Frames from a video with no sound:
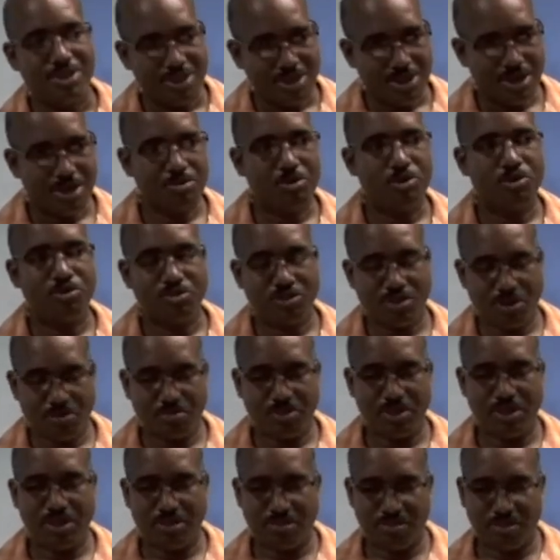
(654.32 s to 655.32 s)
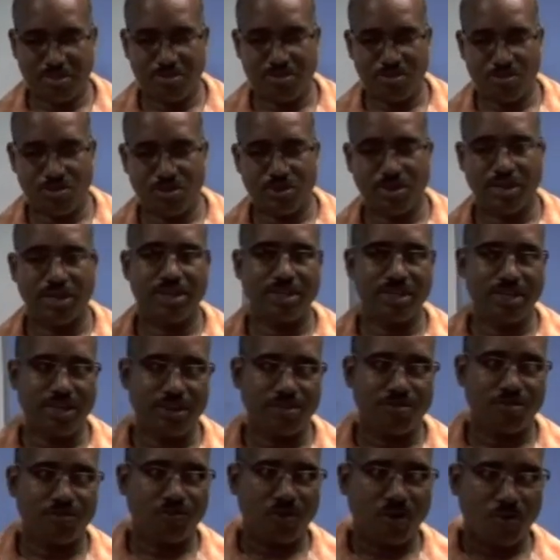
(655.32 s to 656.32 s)
the amount of places you can
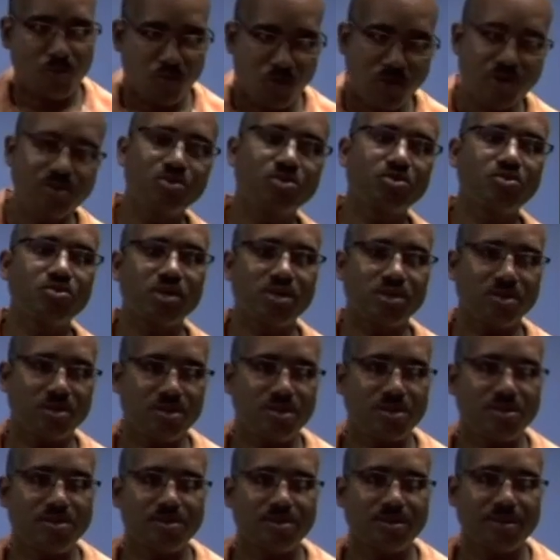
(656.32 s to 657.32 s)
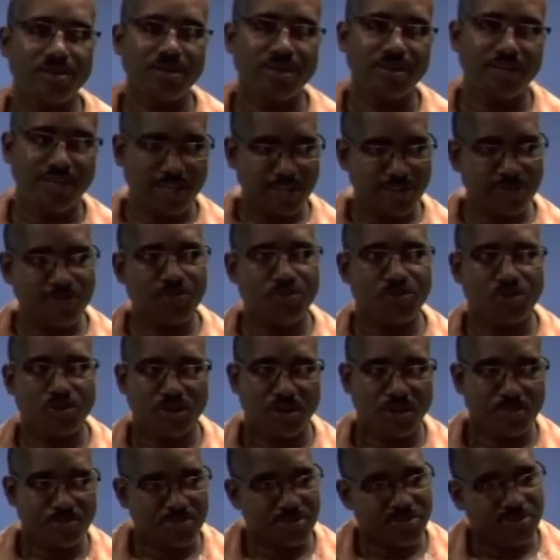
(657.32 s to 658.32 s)
get from one node to another in 4
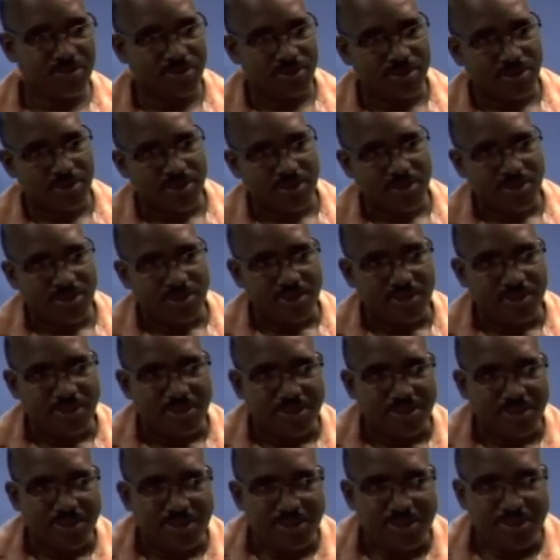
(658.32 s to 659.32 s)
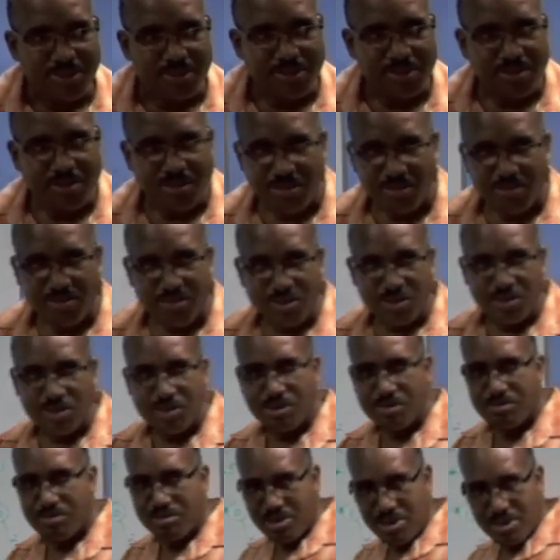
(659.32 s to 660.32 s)
hops.
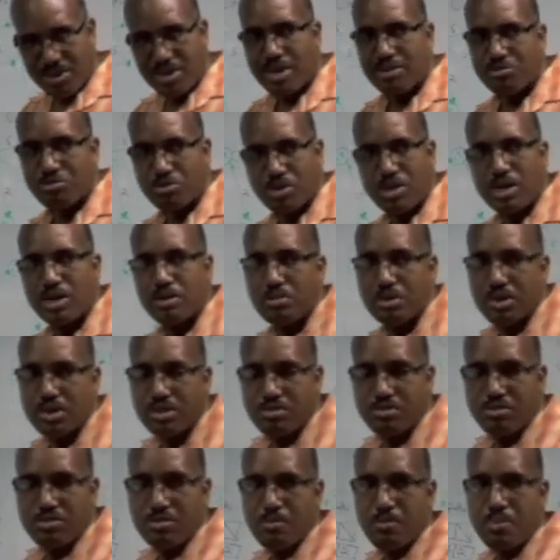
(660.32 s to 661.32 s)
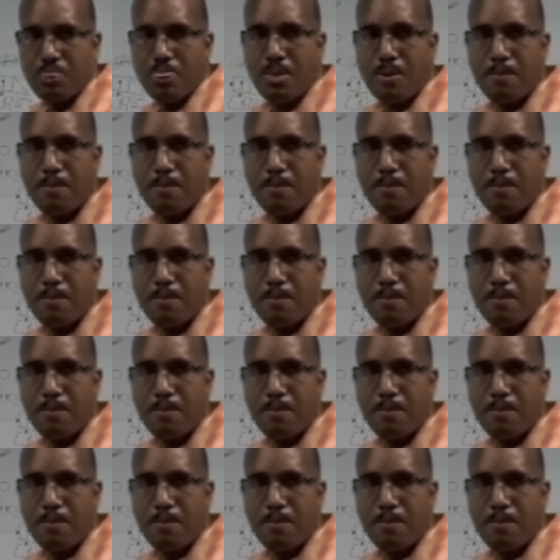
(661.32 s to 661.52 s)
So that's what that means.